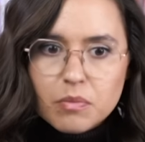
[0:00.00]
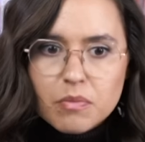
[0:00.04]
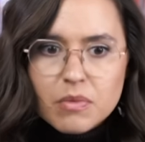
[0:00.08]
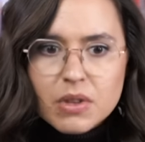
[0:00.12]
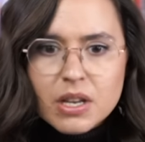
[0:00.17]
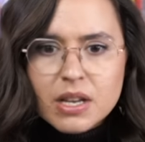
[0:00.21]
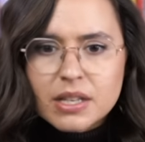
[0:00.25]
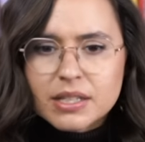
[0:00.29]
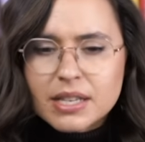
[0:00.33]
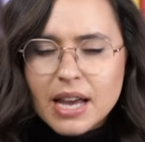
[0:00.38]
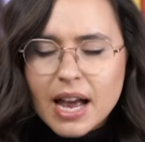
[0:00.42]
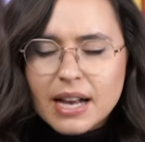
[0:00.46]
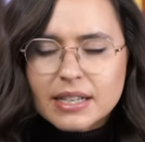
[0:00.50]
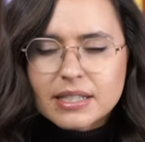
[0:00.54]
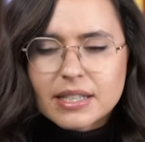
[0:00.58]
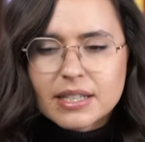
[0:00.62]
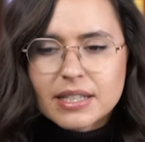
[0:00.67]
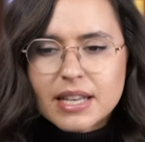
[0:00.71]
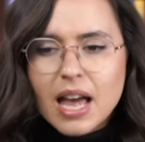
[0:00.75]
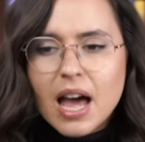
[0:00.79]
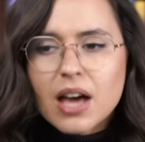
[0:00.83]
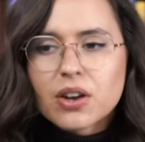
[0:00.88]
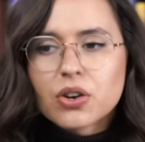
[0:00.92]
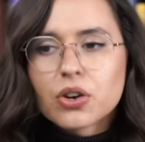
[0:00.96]
attacked
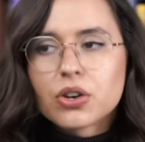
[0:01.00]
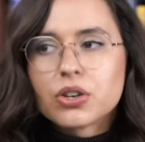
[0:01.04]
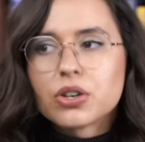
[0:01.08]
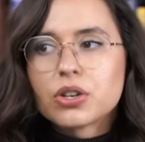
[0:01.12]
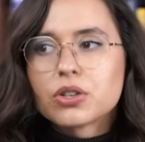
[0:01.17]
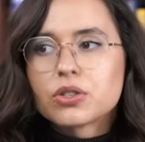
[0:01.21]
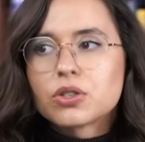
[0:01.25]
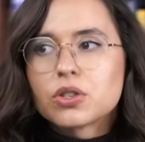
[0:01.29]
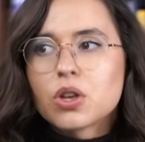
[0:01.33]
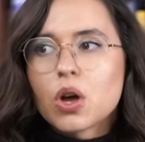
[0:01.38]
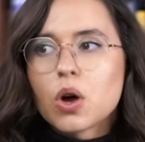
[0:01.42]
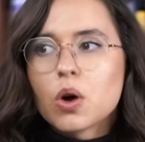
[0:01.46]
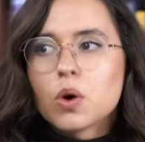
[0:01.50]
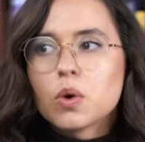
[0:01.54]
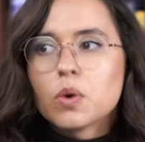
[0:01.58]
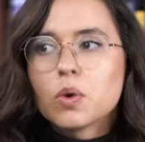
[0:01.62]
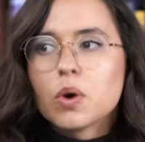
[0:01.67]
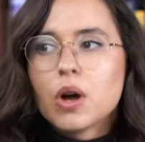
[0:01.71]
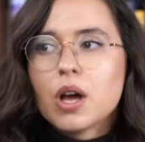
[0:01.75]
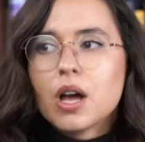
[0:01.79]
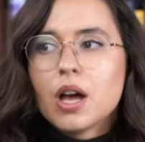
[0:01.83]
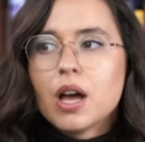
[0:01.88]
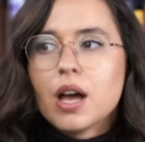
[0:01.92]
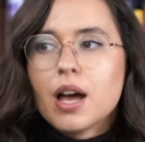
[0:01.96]
Saturn. So
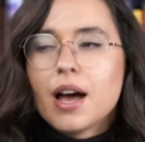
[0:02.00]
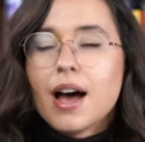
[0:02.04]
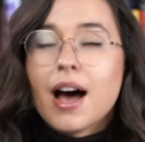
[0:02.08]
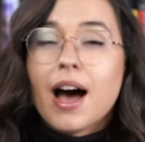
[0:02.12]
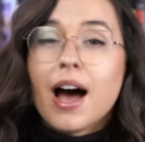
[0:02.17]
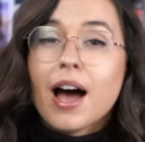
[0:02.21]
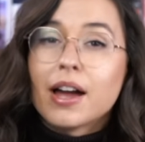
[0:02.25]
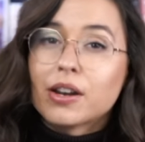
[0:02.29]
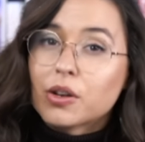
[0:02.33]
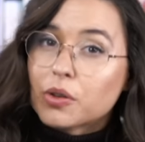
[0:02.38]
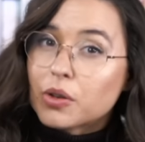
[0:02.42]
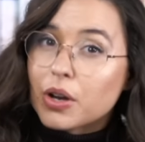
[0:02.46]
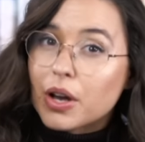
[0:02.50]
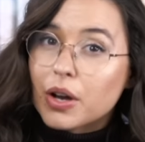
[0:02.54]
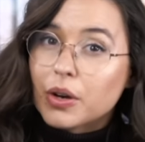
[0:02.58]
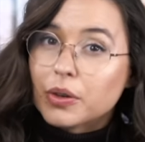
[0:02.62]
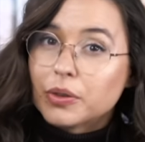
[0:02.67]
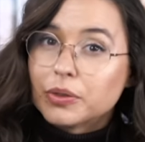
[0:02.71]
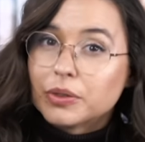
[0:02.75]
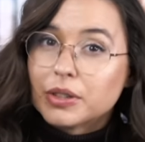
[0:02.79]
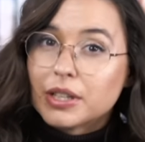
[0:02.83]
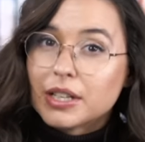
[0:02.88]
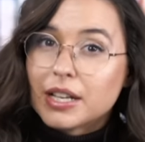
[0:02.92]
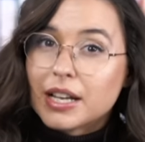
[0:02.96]
I don't know.